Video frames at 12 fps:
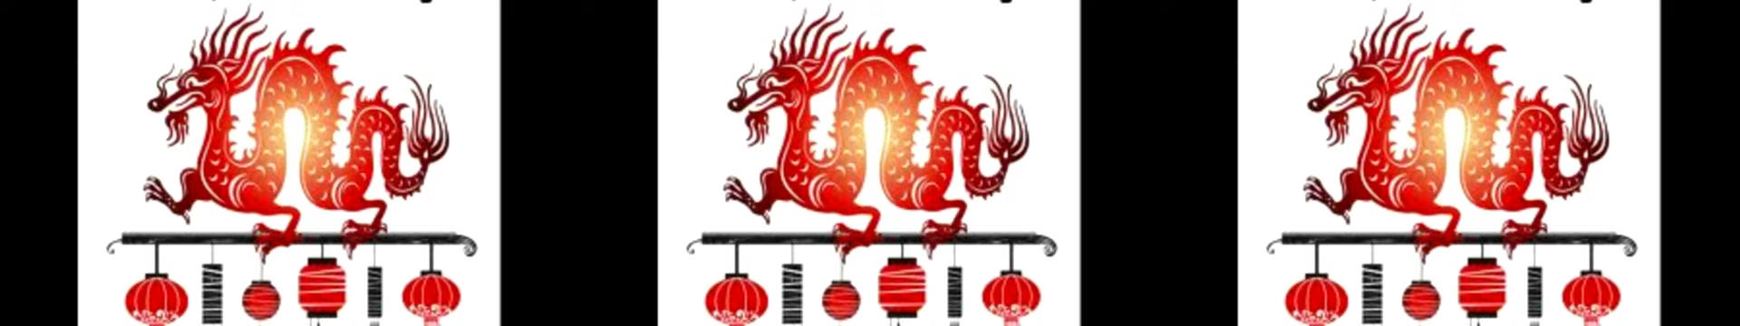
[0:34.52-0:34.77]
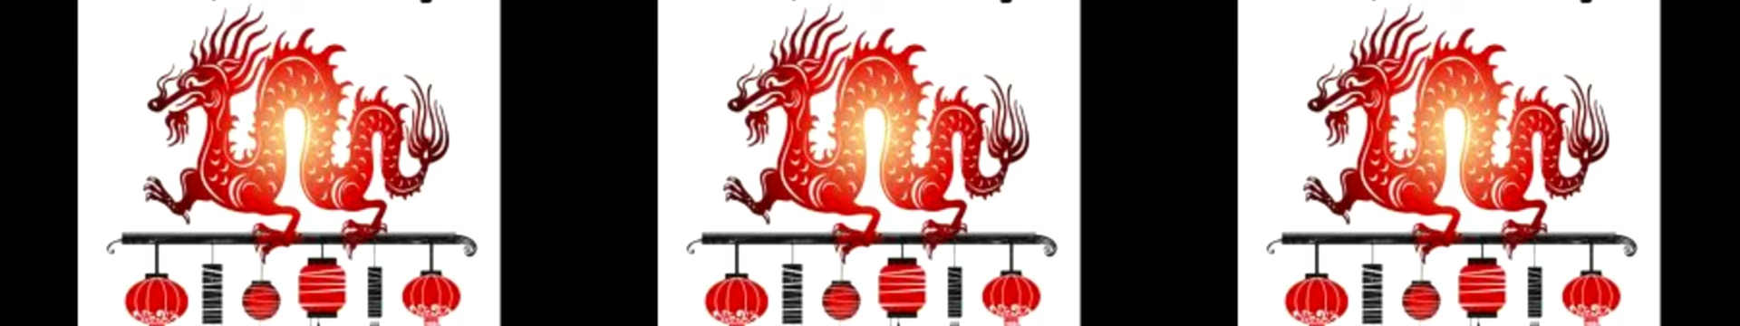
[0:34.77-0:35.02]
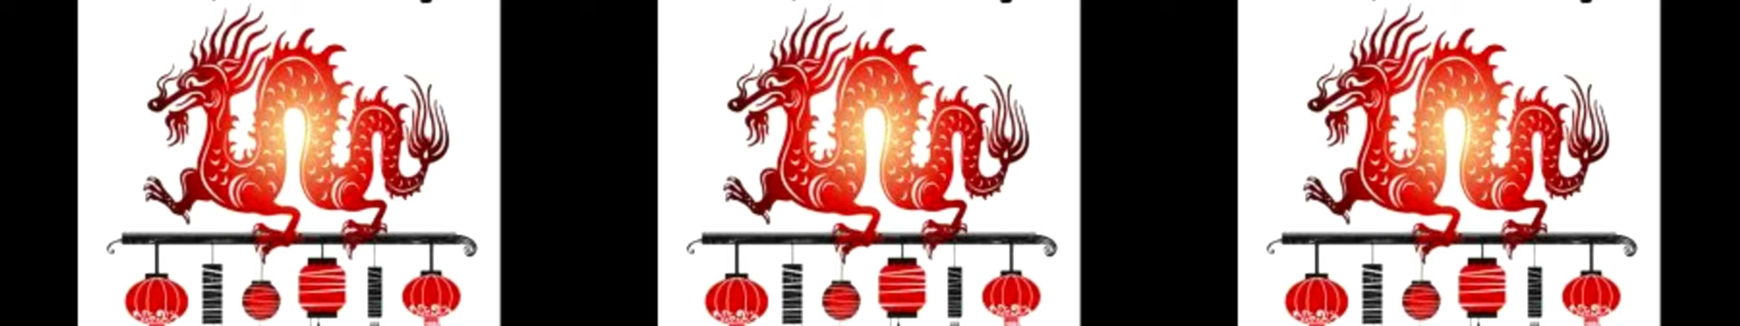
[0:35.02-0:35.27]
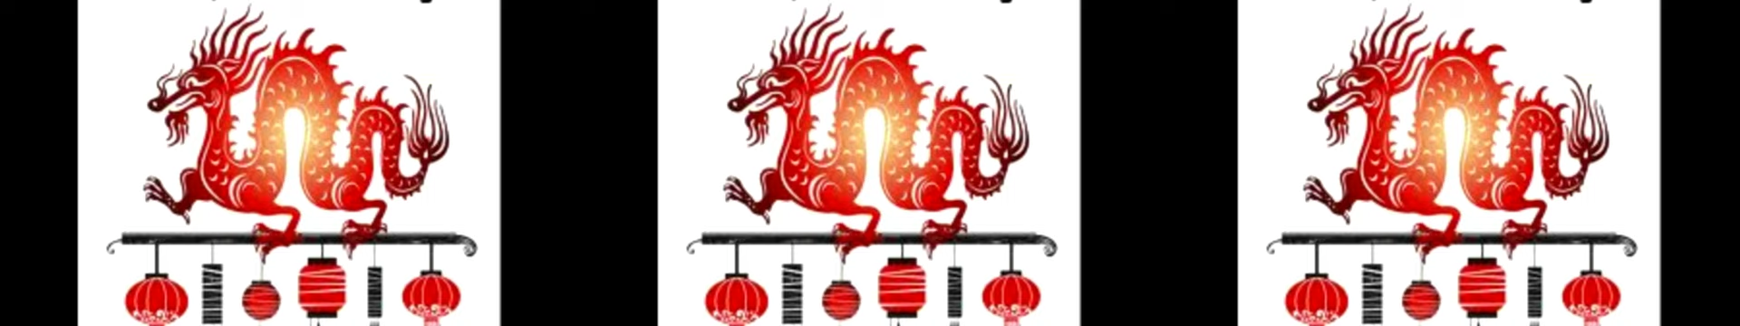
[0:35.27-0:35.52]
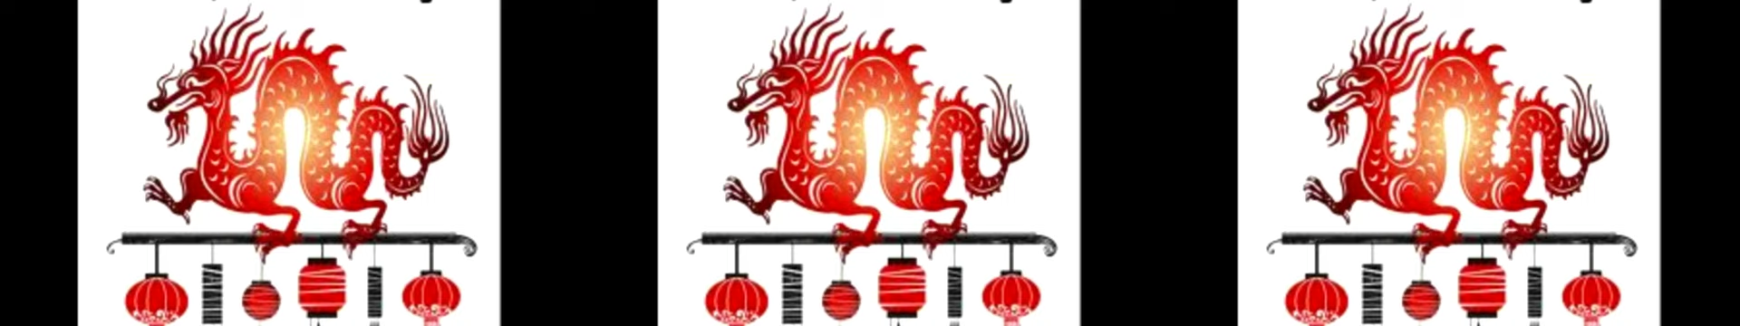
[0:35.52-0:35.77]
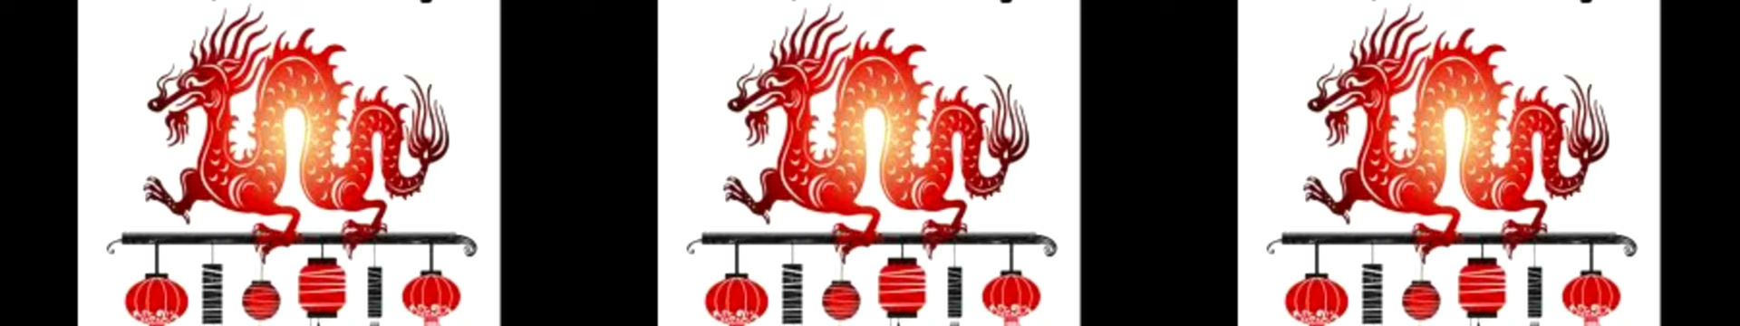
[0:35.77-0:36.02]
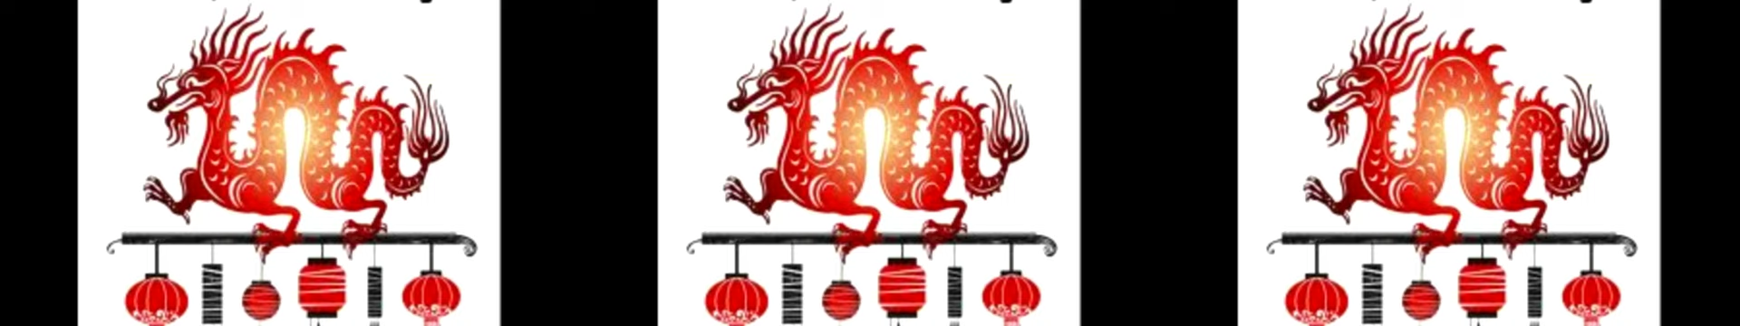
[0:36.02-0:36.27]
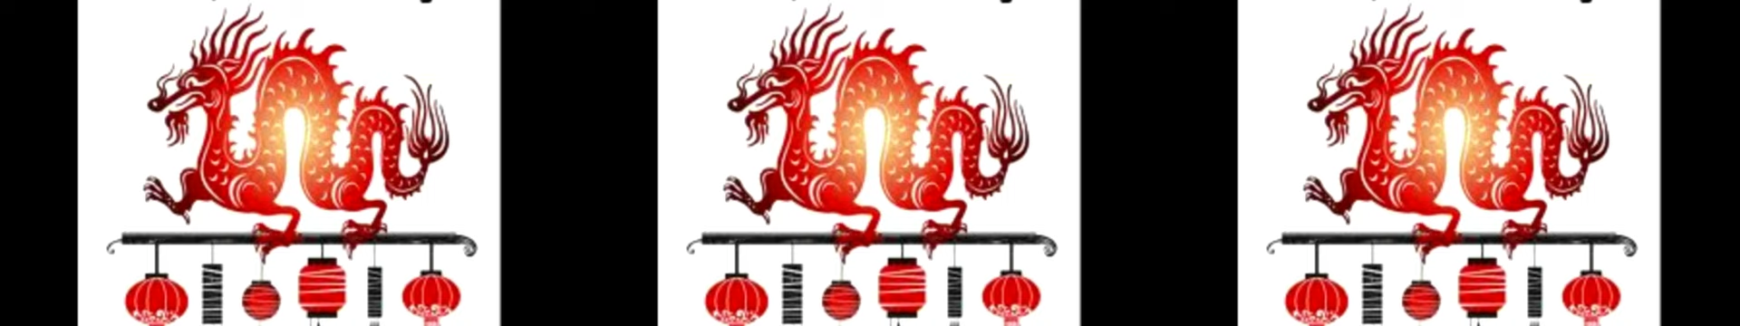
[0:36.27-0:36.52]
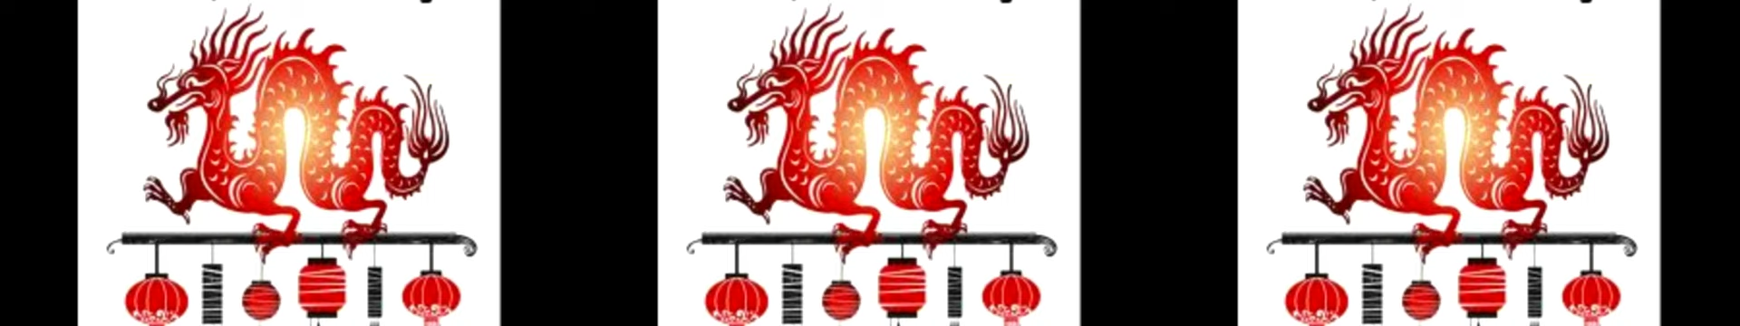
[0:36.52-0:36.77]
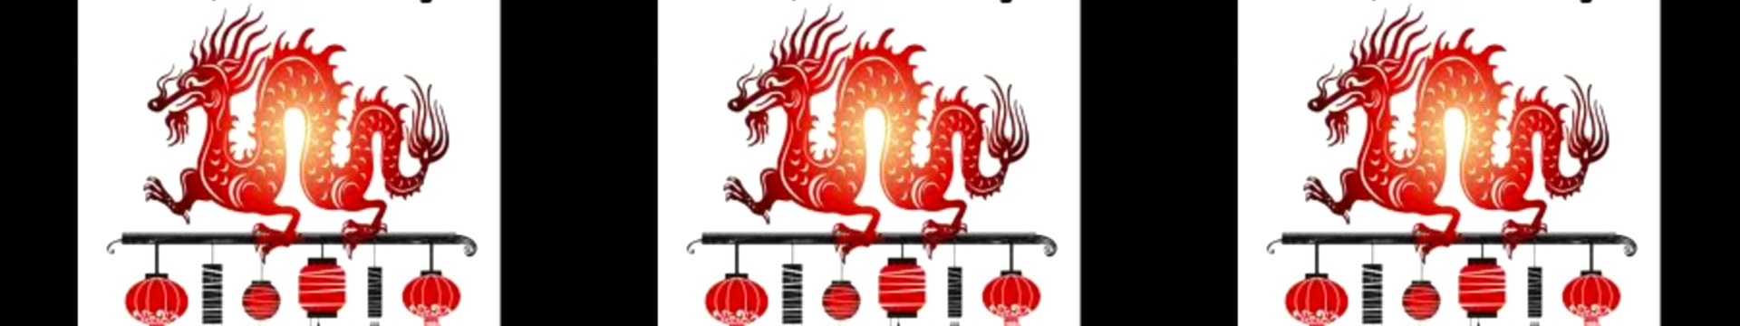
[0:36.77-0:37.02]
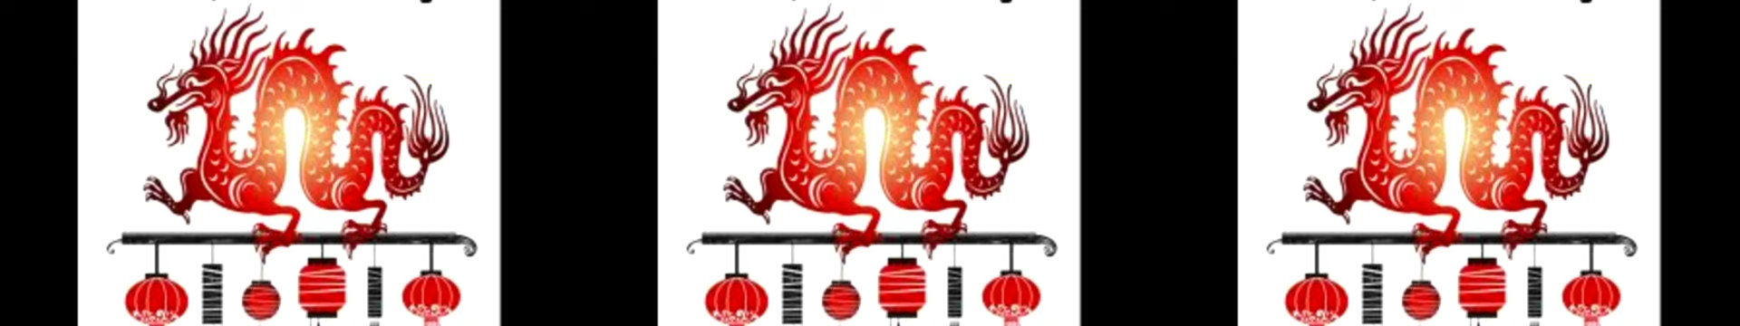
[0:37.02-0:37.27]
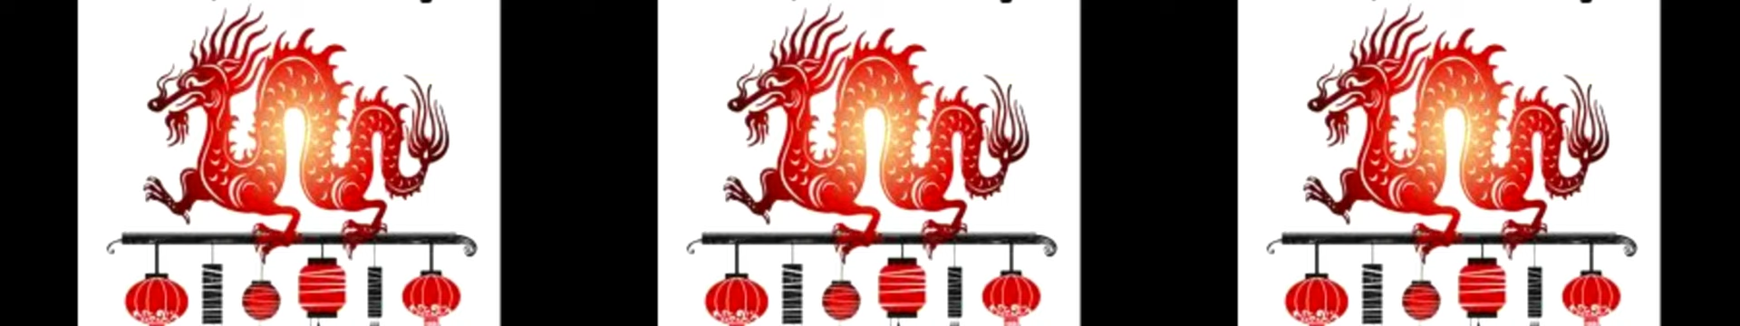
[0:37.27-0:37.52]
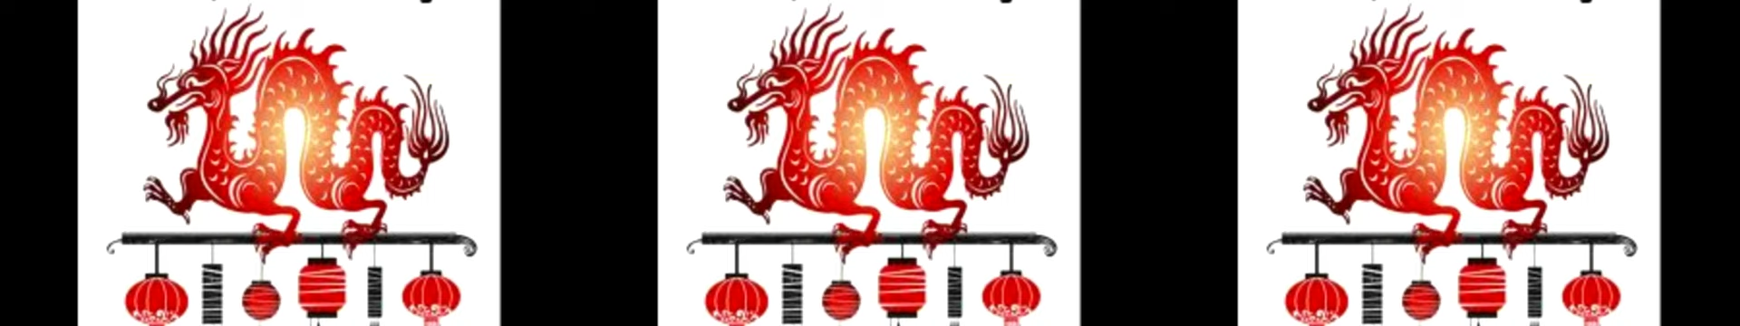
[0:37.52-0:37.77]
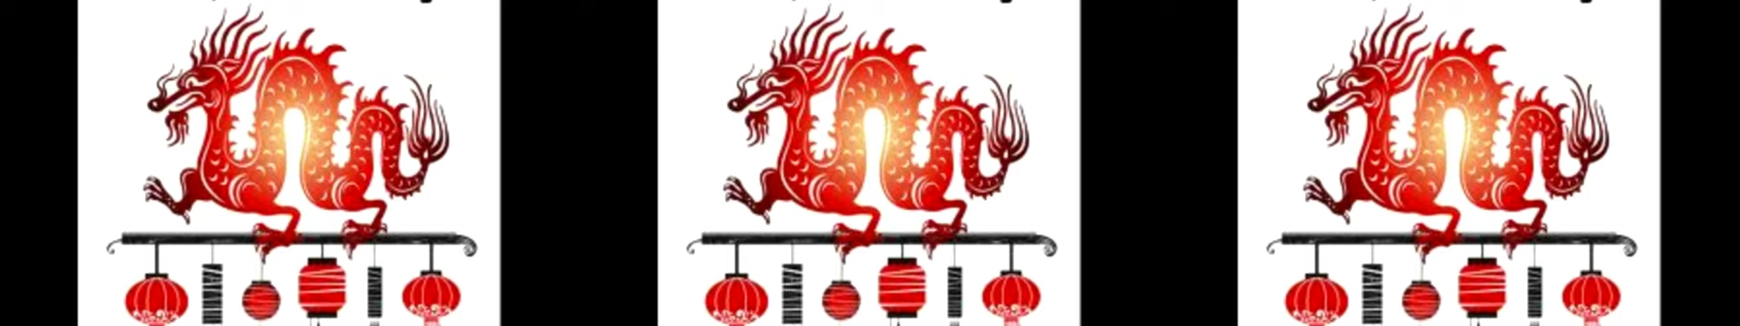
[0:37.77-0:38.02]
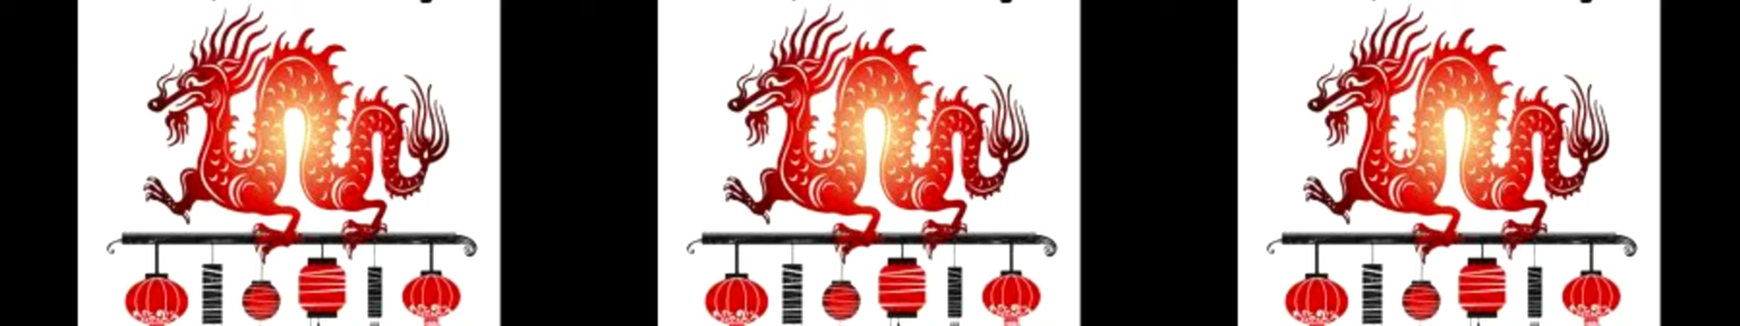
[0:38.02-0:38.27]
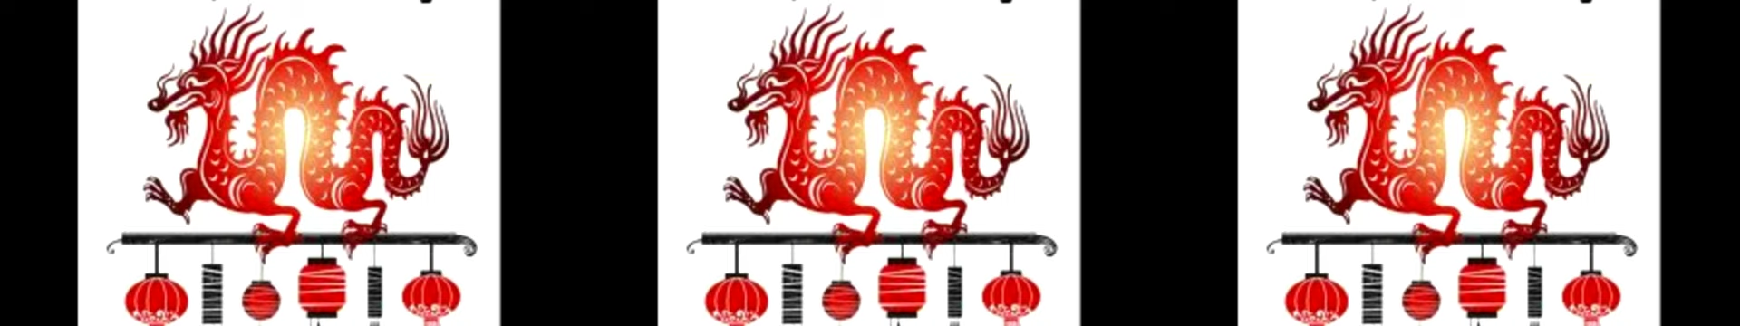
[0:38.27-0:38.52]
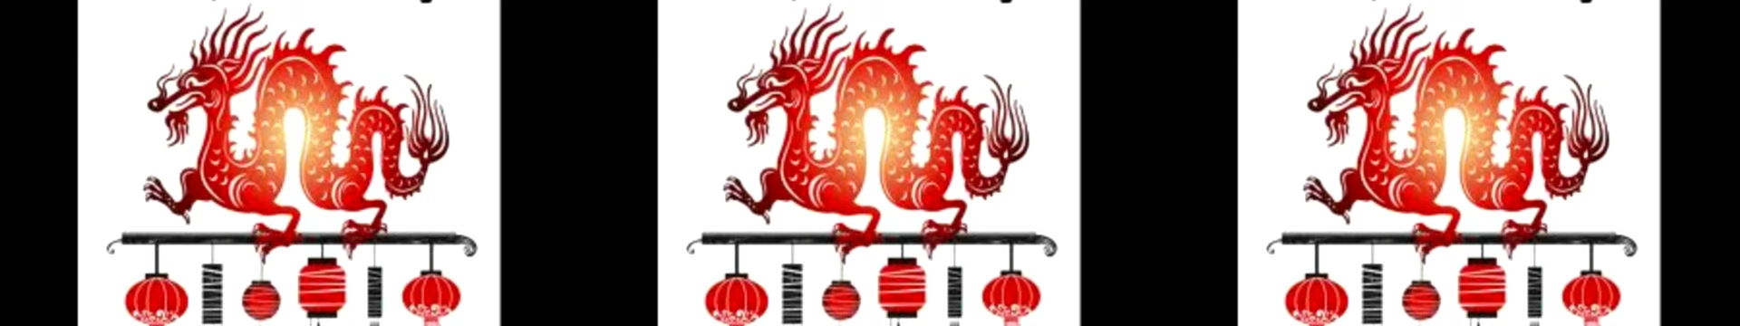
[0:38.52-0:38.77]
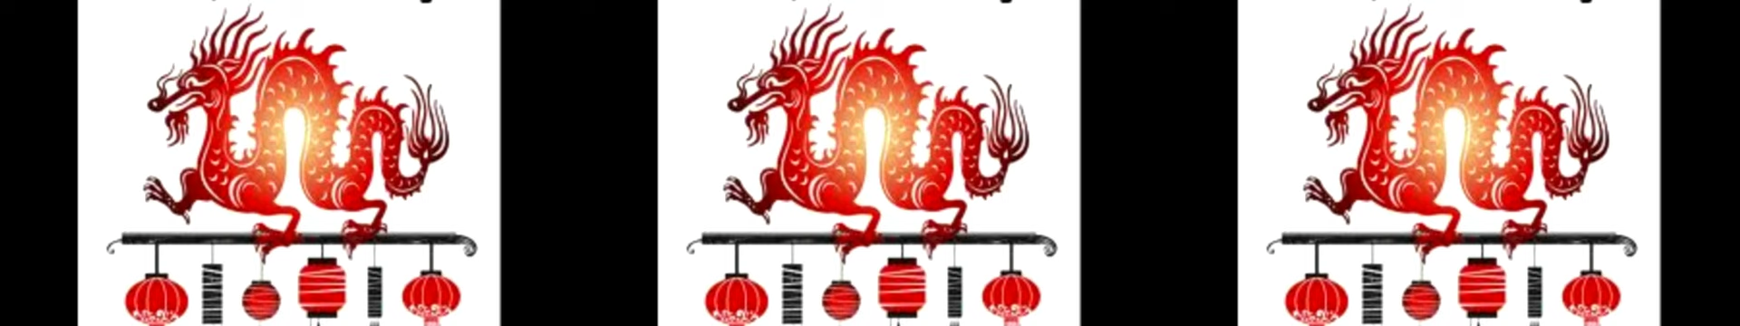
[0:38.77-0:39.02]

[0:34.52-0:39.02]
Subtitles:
(no speaker visible)